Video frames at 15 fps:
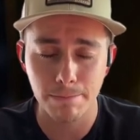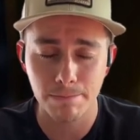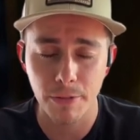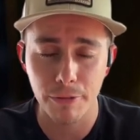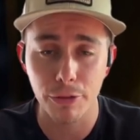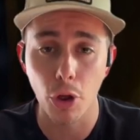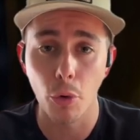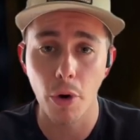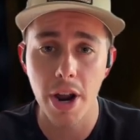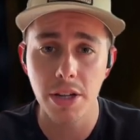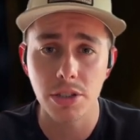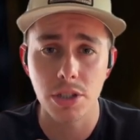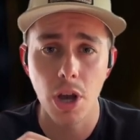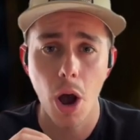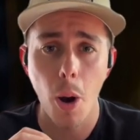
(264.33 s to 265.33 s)
flow
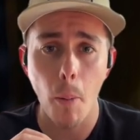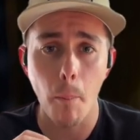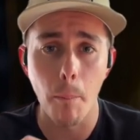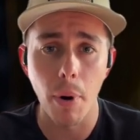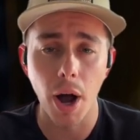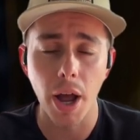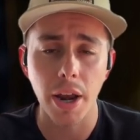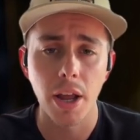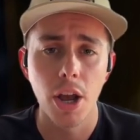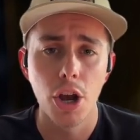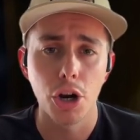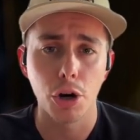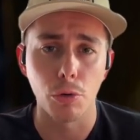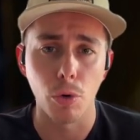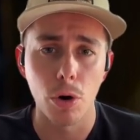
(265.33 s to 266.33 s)
rates, but
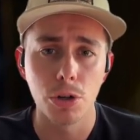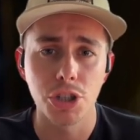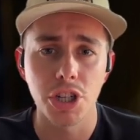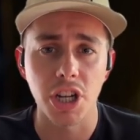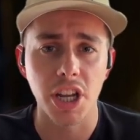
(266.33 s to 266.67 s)
corrosion